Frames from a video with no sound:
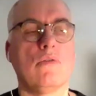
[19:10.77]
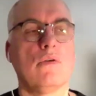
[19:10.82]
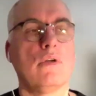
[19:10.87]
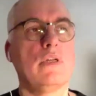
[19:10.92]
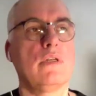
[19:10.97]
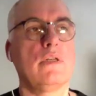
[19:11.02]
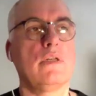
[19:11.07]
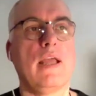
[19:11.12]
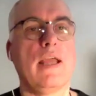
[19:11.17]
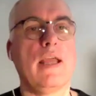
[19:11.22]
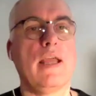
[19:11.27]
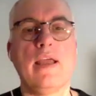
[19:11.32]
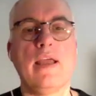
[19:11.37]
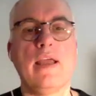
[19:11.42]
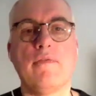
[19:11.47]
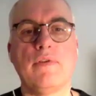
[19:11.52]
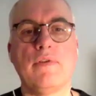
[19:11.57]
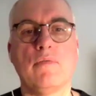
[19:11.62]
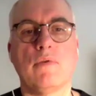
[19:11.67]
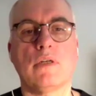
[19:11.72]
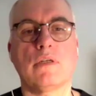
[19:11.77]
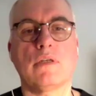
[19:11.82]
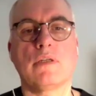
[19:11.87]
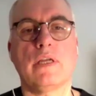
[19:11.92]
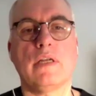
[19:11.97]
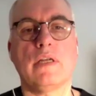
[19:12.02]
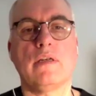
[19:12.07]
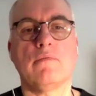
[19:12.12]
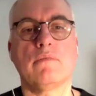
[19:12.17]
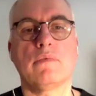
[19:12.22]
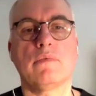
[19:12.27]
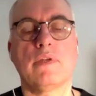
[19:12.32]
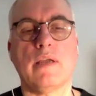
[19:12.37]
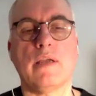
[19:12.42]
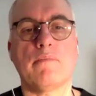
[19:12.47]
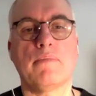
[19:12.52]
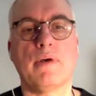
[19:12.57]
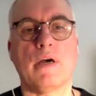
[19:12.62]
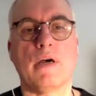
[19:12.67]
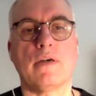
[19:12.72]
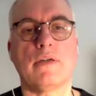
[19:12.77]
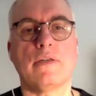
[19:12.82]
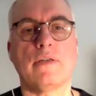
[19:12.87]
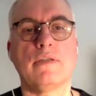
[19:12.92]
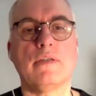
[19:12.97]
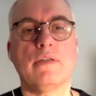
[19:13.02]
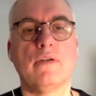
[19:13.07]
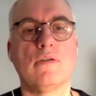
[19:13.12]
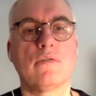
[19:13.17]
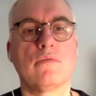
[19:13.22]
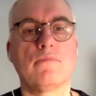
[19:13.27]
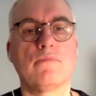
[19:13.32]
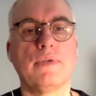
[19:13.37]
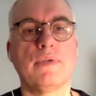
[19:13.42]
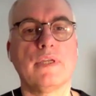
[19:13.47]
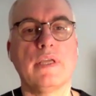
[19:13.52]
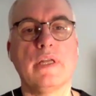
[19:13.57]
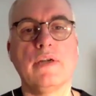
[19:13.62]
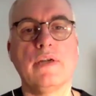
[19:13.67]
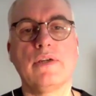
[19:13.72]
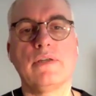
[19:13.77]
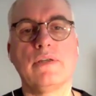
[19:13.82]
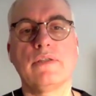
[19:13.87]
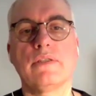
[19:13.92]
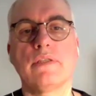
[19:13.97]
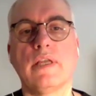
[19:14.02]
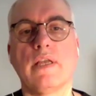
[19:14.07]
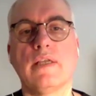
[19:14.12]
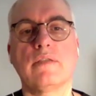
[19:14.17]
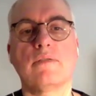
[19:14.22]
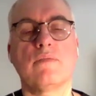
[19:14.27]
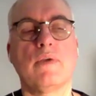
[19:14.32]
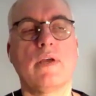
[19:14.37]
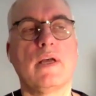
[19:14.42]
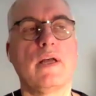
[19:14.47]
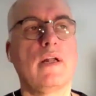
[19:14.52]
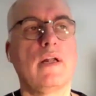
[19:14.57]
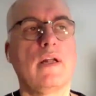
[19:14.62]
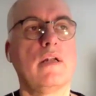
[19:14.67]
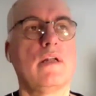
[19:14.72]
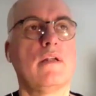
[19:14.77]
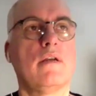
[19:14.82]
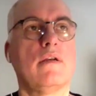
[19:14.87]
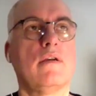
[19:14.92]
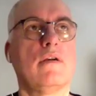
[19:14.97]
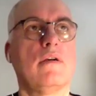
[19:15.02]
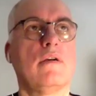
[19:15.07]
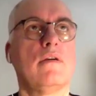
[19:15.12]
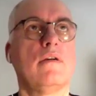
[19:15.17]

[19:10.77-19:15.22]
no, everyone can take part, you know, beginners as well